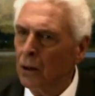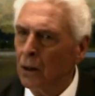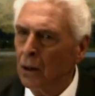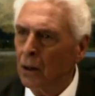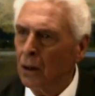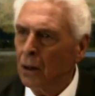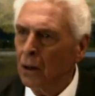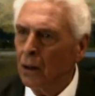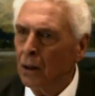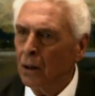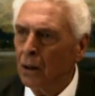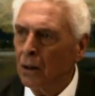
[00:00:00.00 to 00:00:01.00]

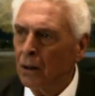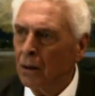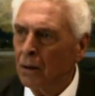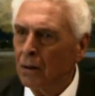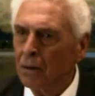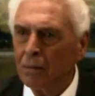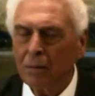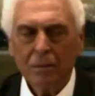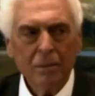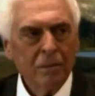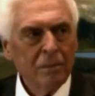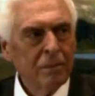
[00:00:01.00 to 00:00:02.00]

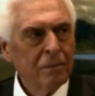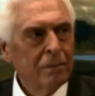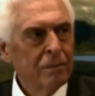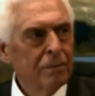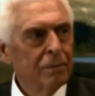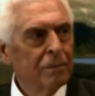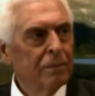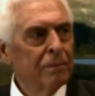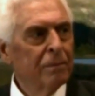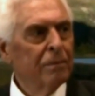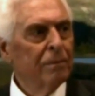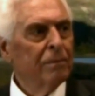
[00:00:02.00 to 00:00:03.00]

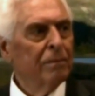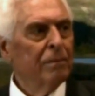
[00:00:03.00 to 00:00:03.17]
Nothing is said.